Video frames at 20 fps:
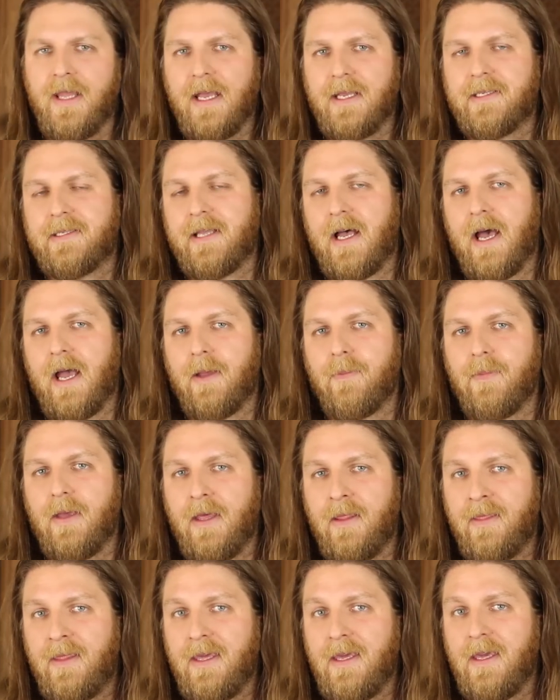next time,
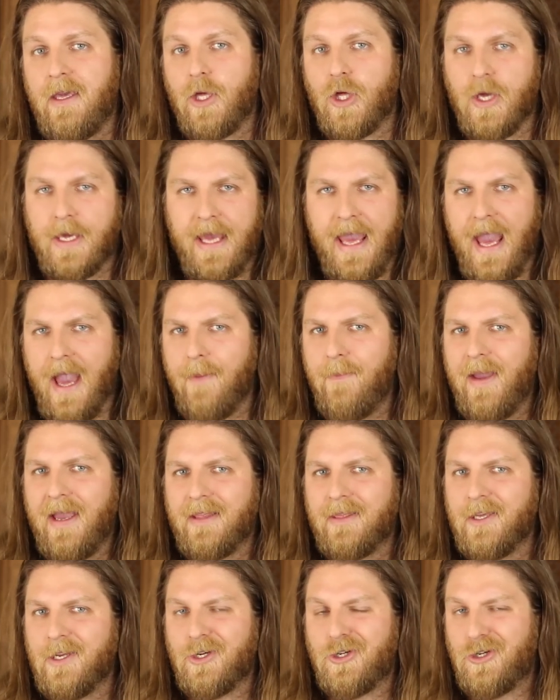in the you can't
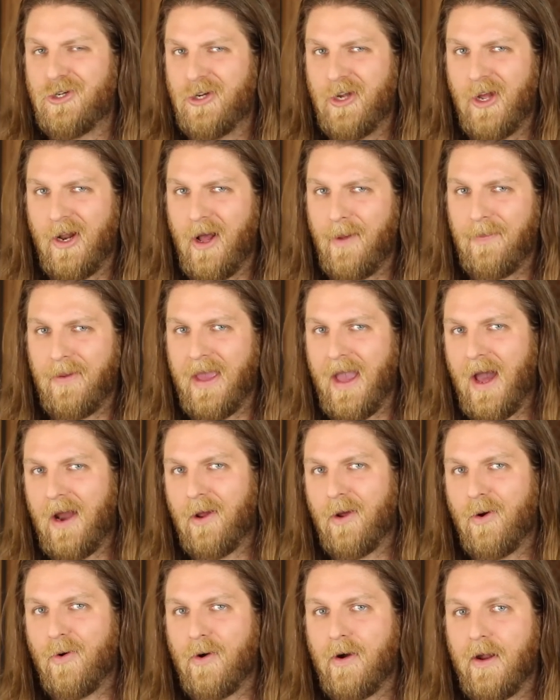make this shit up
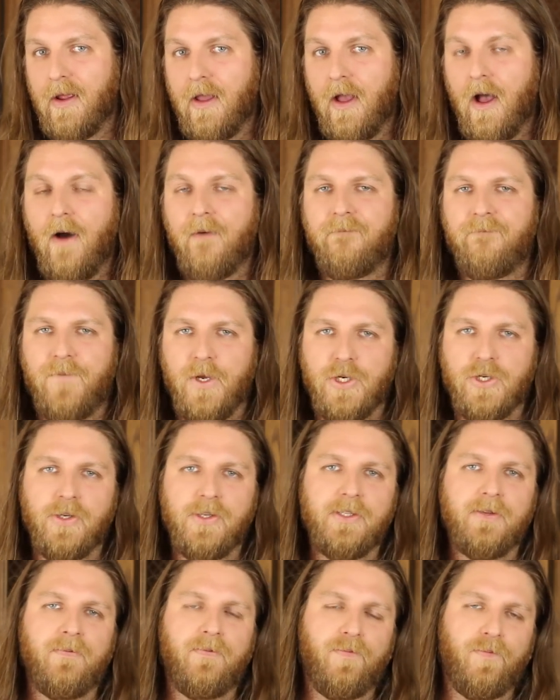category,
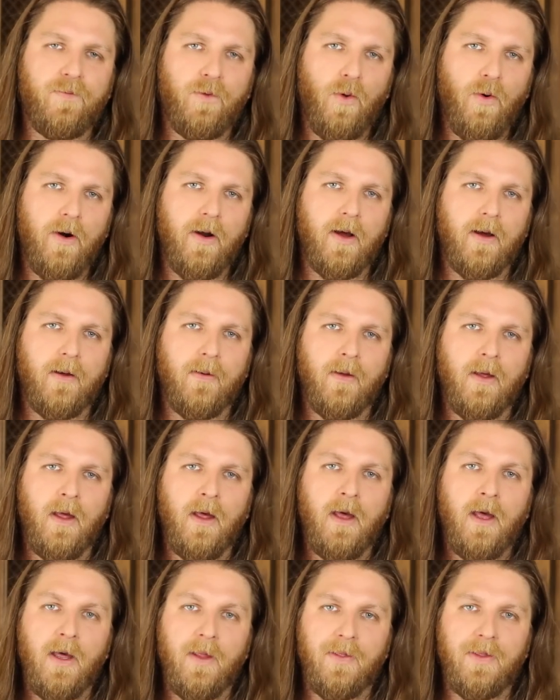officials in Florida
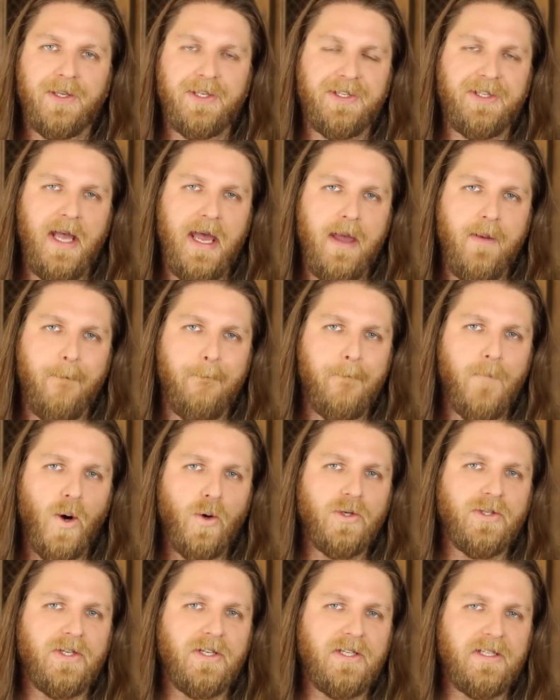the state
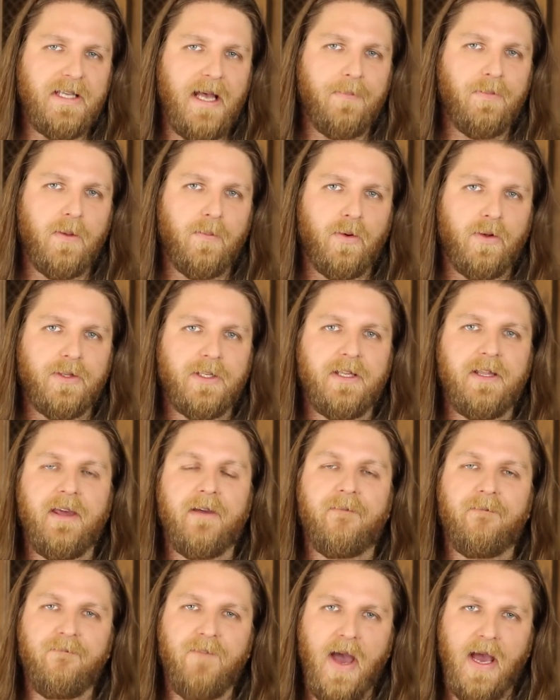most susceptible to the
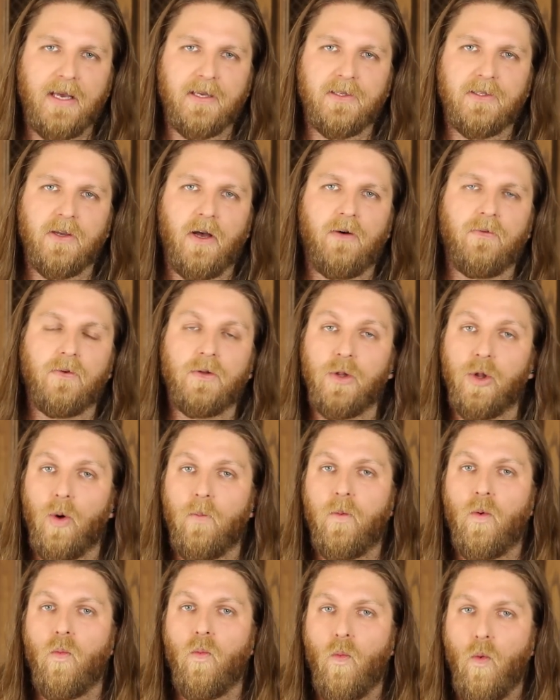effects of
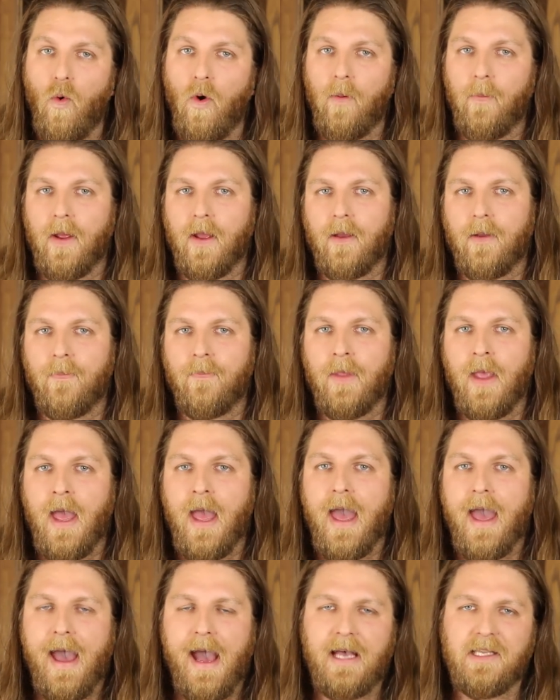global warming,
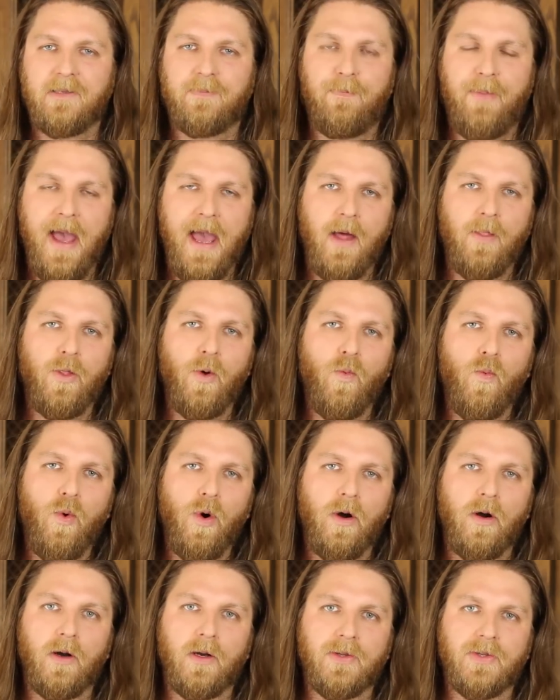has banned the
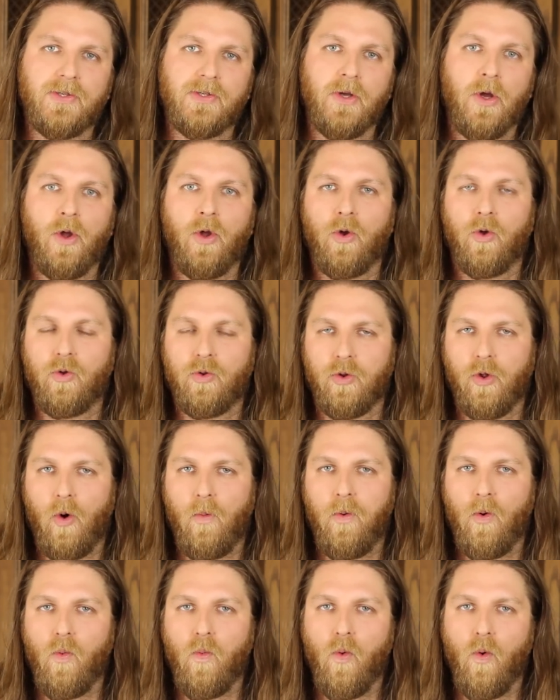words
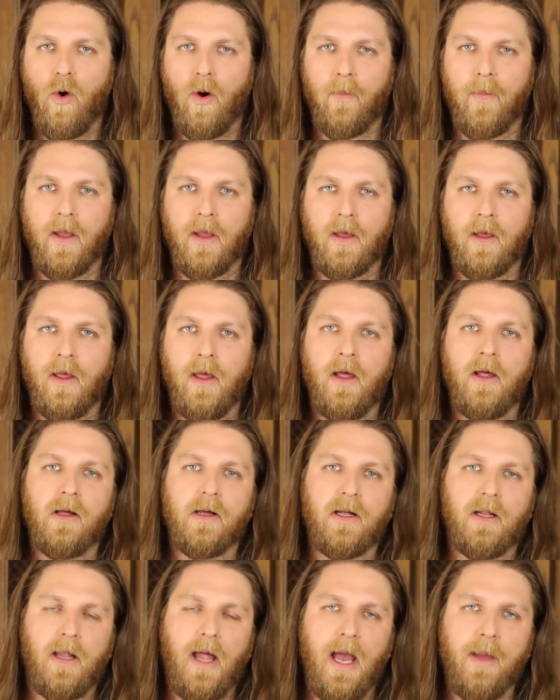global warming,
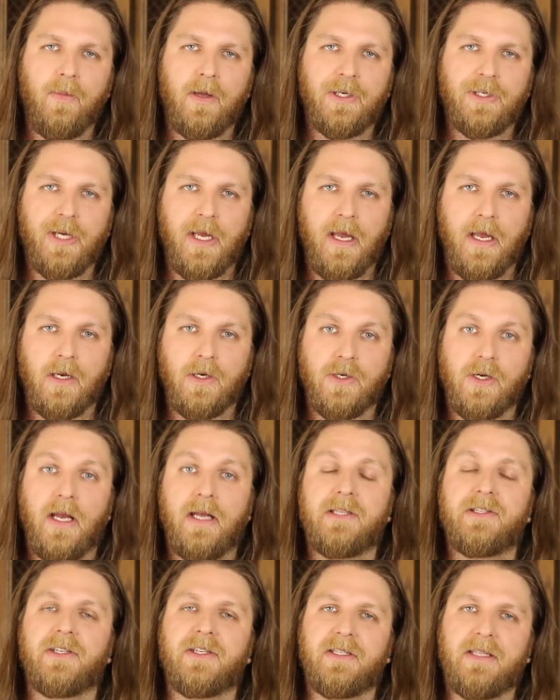climate change,
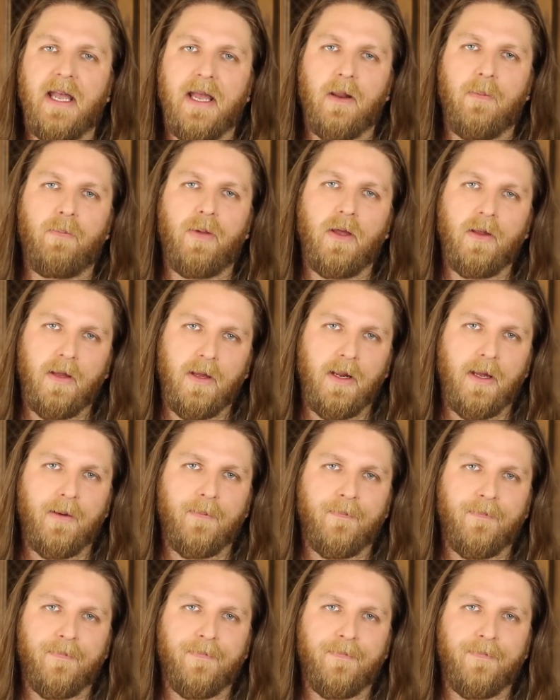and sustainability.